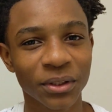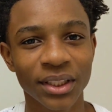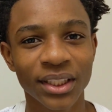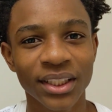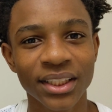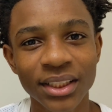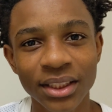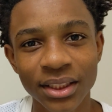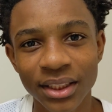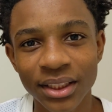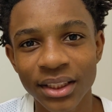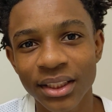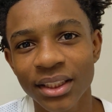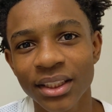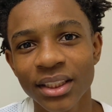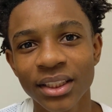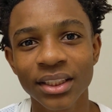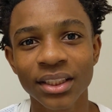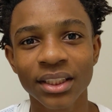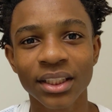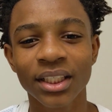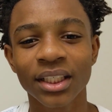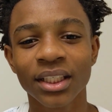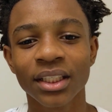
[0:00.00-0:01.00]
yeah, he did
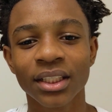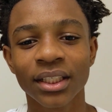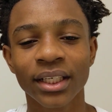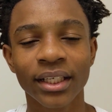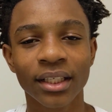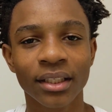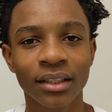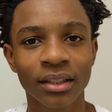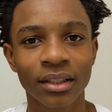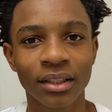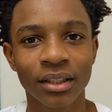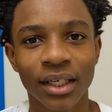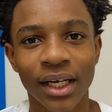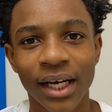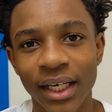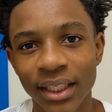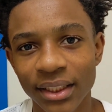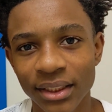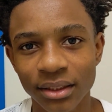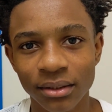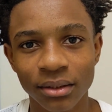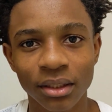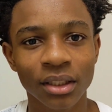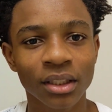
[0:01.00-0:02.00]
good. Uh, they, I,
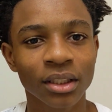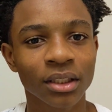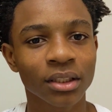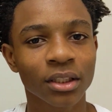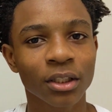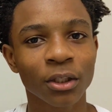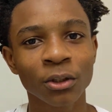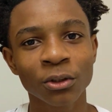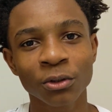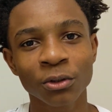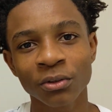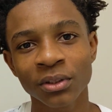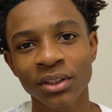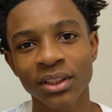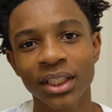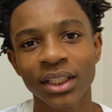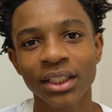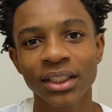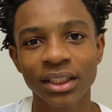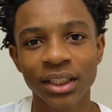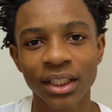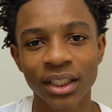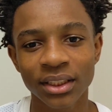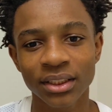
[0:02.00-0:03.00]
uh, coach was
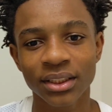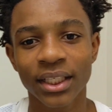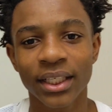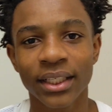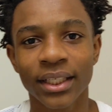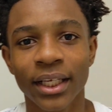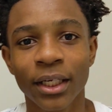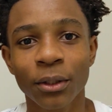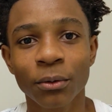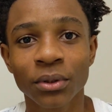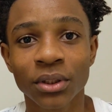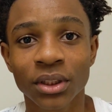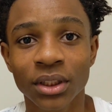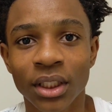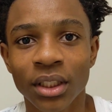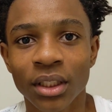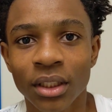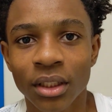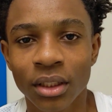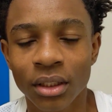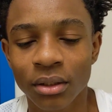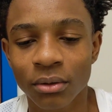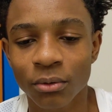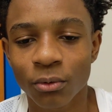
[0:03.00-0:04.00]
telling us that they was
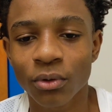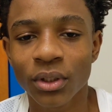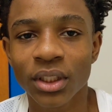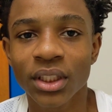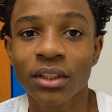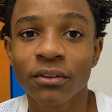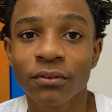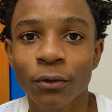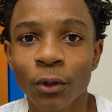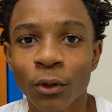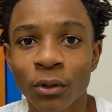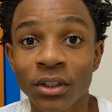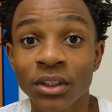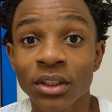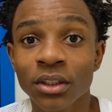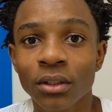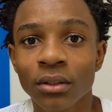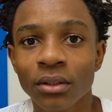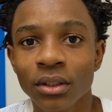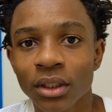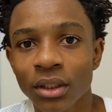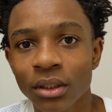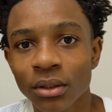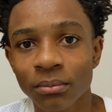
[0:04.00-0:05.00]
uh really focused
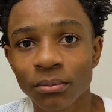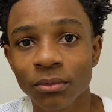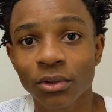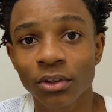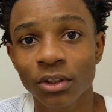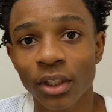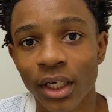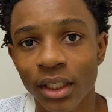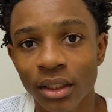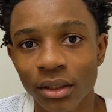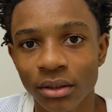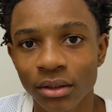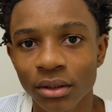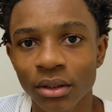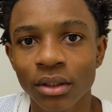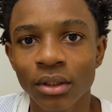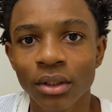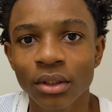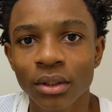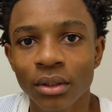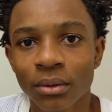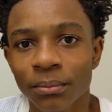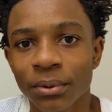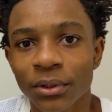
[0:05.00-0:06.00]
on him trying to
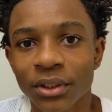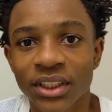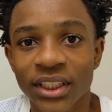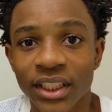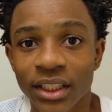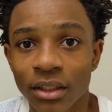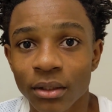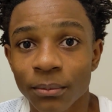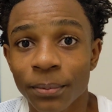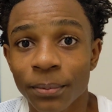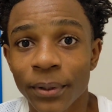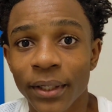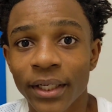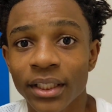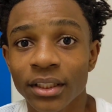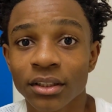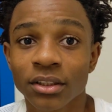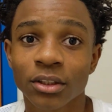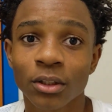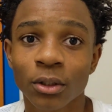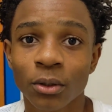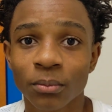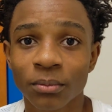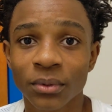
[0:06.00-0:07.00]
protect the paint.
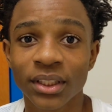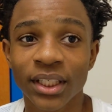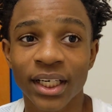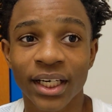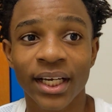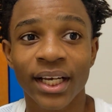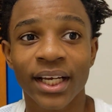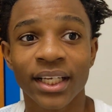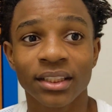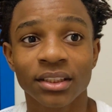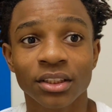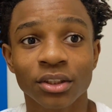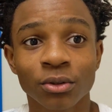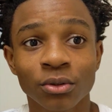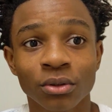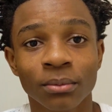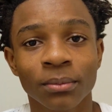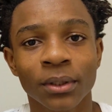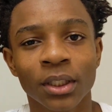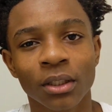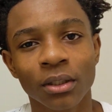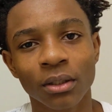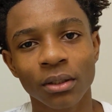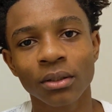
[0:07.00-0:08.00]
So me, I had to shoot the
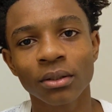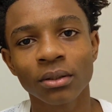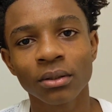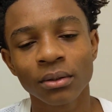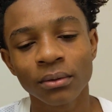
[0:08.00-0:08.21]
ball.